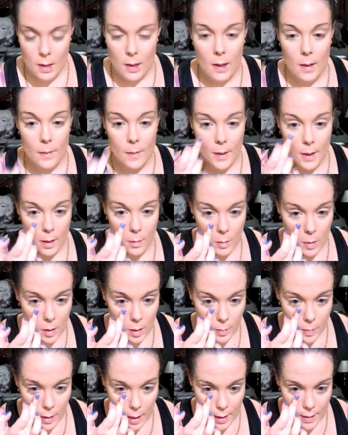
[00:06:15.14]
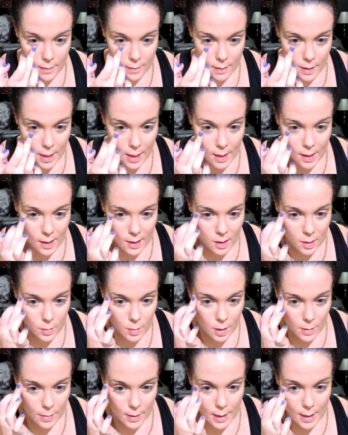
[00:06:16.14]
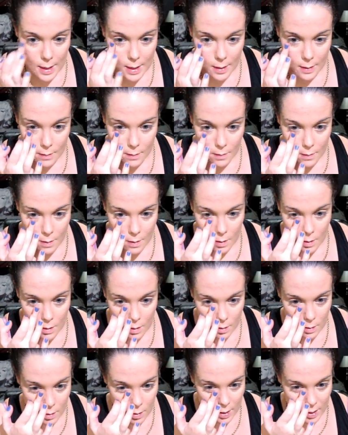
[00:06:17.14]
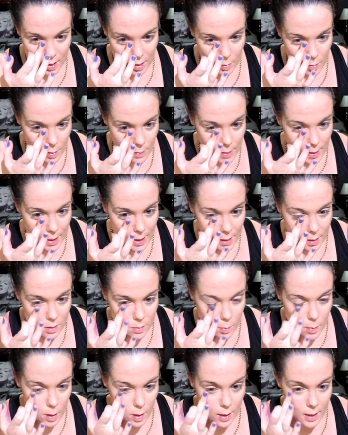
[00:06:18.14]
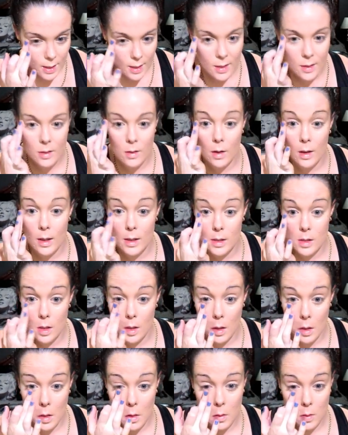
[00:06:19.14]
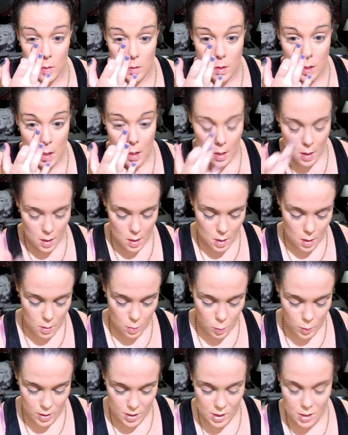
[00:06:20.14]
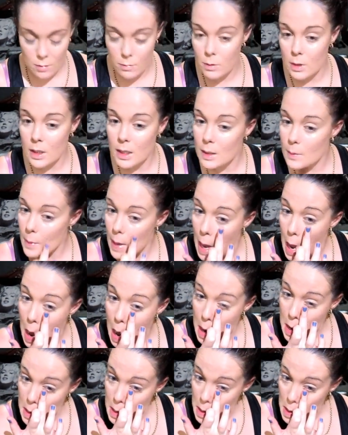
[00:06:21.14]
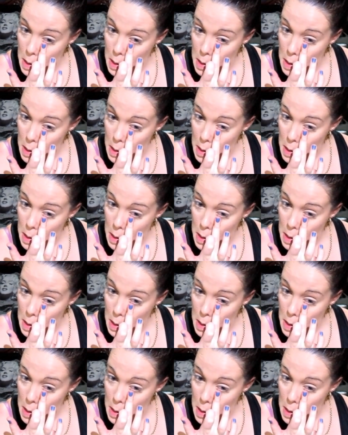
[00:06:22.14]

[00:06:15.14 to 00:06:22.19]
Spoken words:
And then I'm going to place that under my bags. Not under my bags, my under eye circles, which are really bad.